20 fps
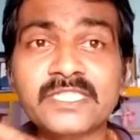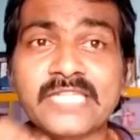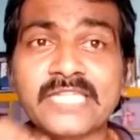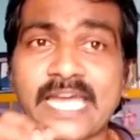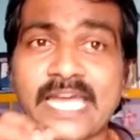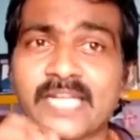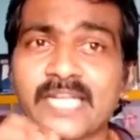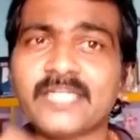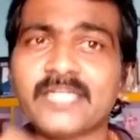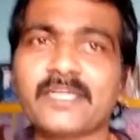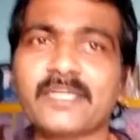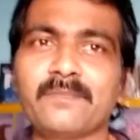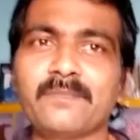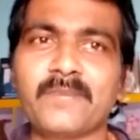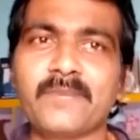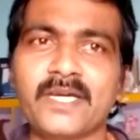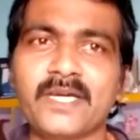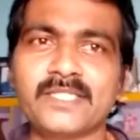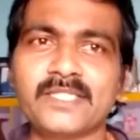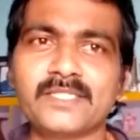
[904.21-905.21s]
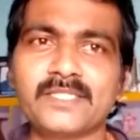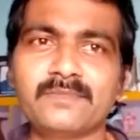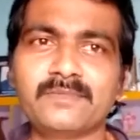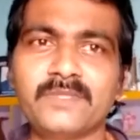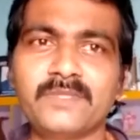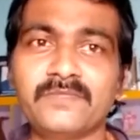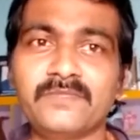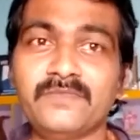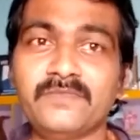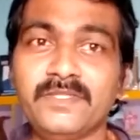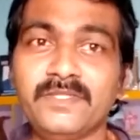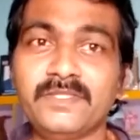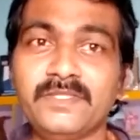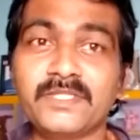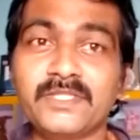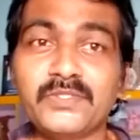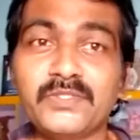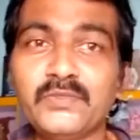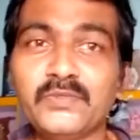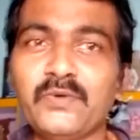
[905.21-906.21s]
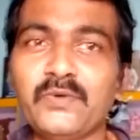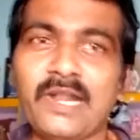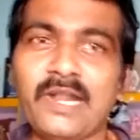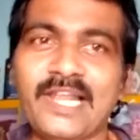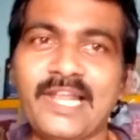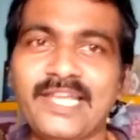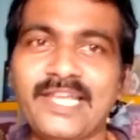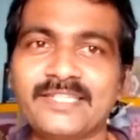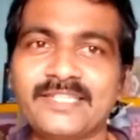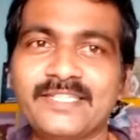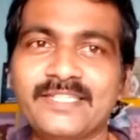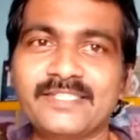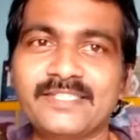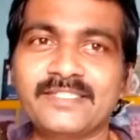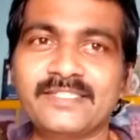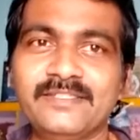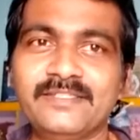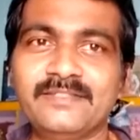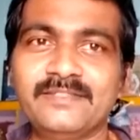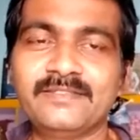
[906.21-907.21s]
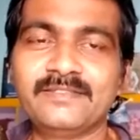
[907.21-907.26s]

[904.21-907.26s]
direct comparison between the two unlike things here.